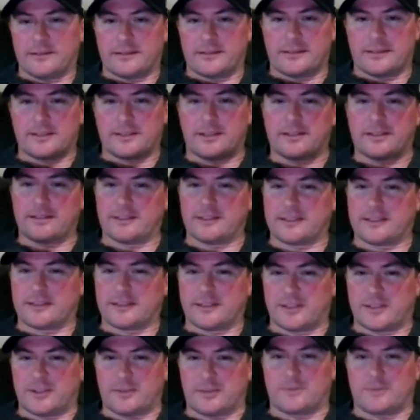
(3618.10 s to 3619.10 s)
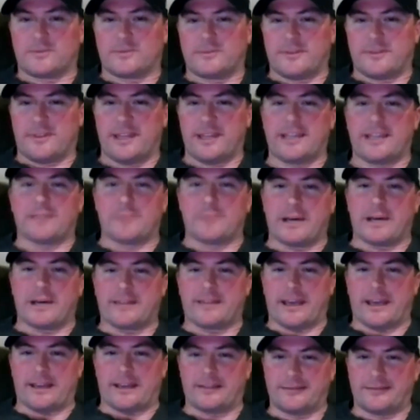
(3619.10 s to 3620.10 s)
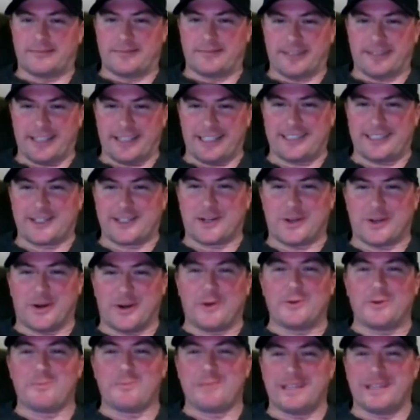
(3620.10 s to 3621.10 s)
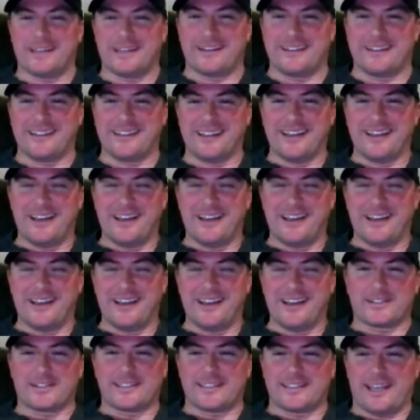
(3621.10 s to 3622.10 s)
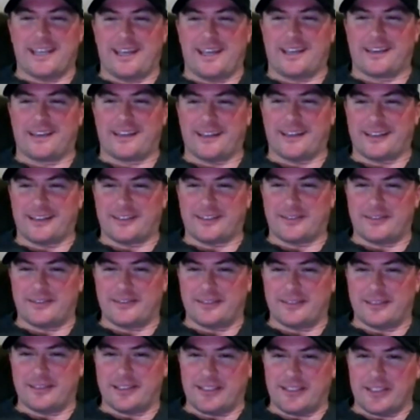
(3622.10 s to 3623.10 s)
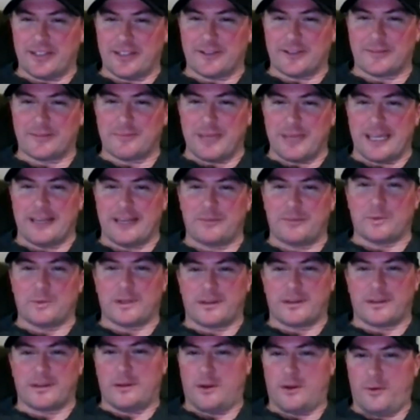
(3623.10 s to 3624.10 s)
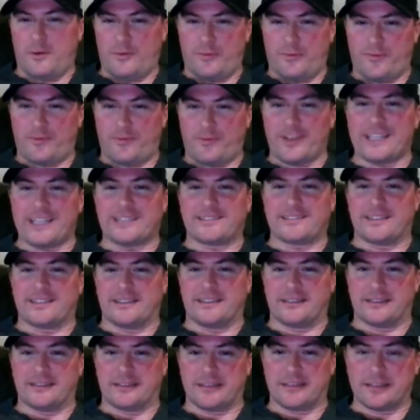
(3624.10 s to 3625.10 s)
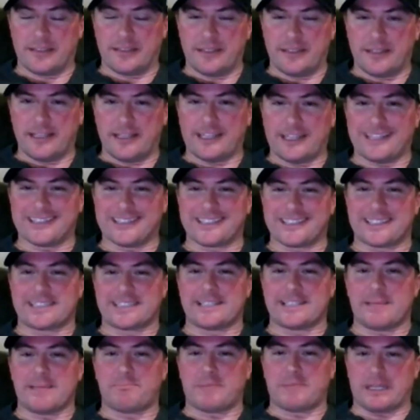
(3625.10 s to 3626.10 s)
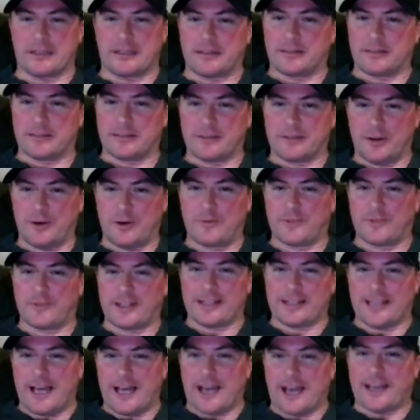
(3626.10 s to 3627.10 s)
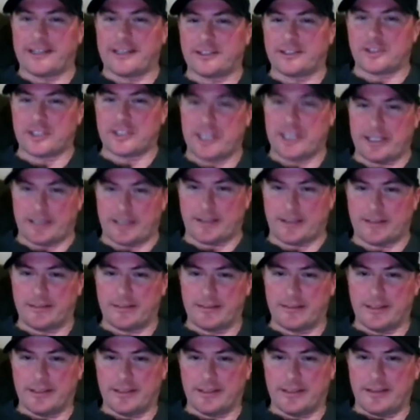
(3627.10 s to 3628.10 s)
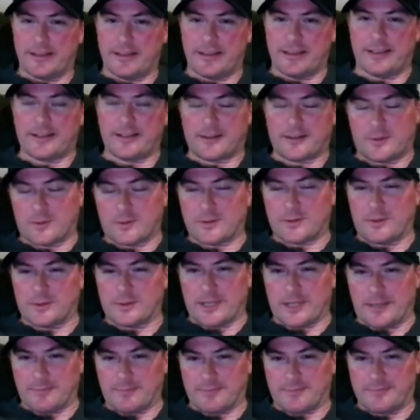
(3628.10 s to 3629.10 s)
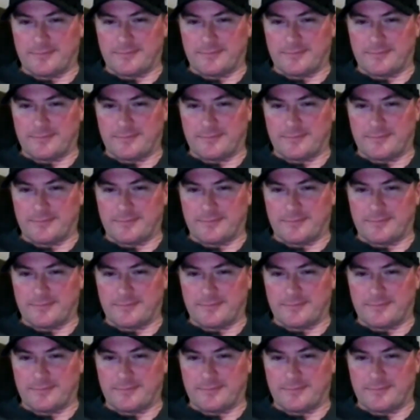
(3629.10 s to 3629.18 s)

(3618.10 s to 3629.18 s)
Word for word: So, so think about that. These grown men are saying that a young man with no feet is stepping over the line and cheating in a cornhole game.